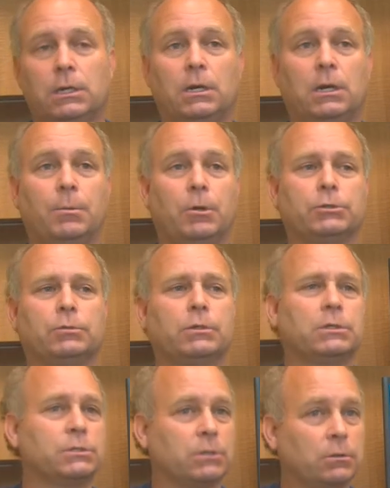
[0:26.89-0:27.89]
And I'm also a
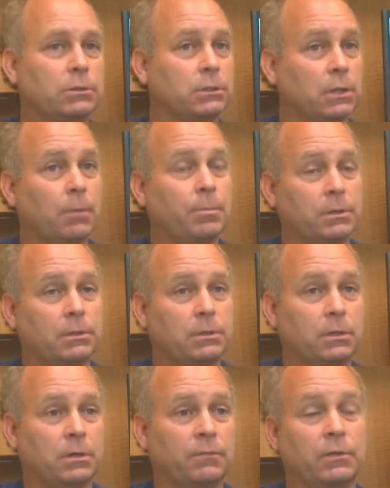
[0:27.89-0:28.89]
consultant up
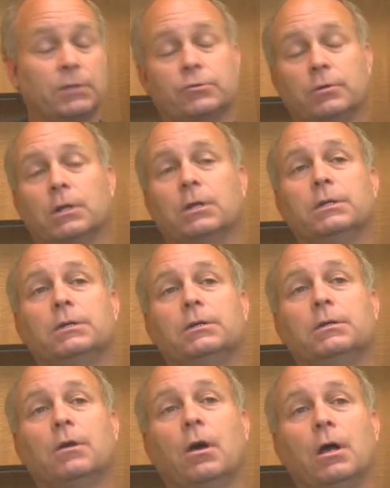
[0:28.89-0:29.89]
at the Fletcher Allen
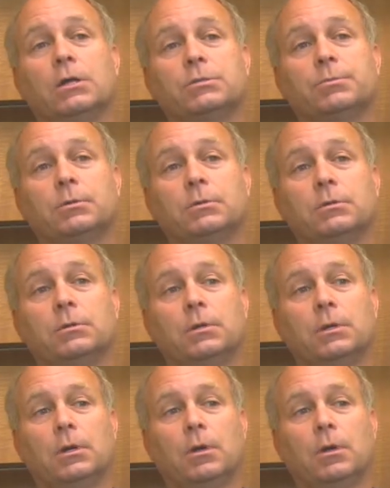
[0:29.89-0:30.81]
Hospital,